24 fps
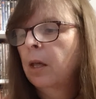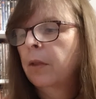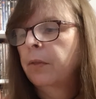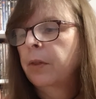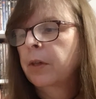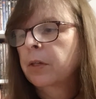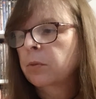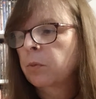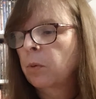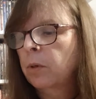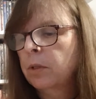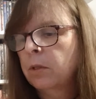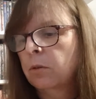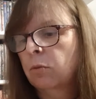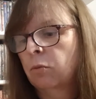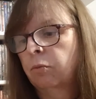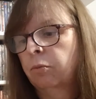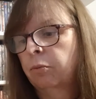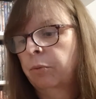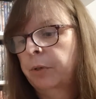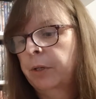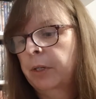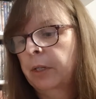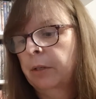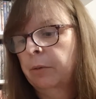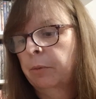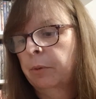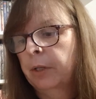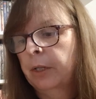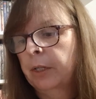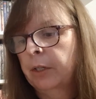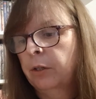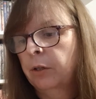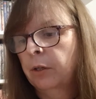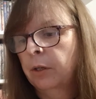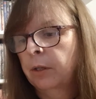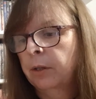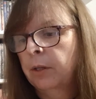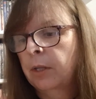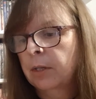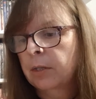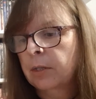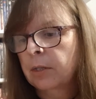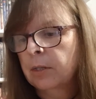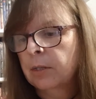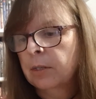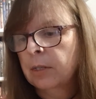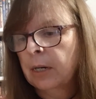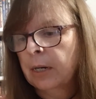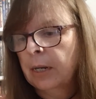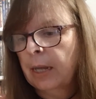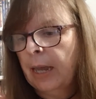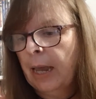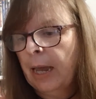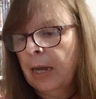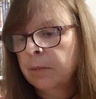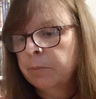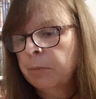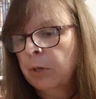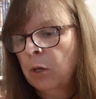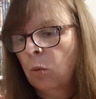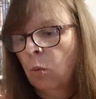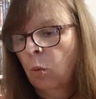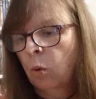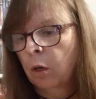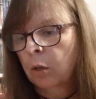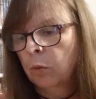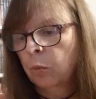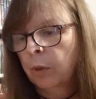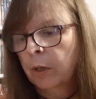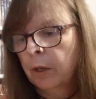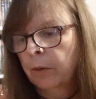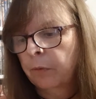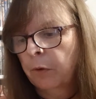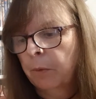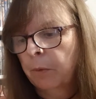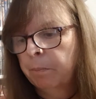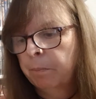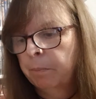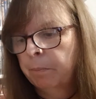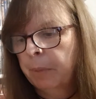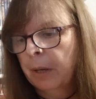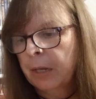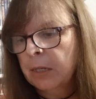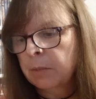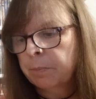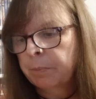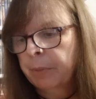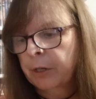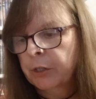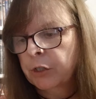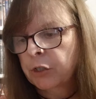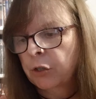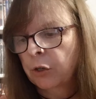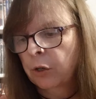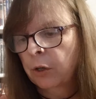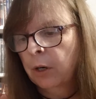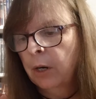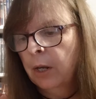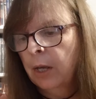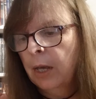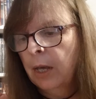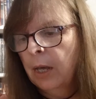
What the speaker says: This one's really, really good. This is an Academy Award winner for Best Picture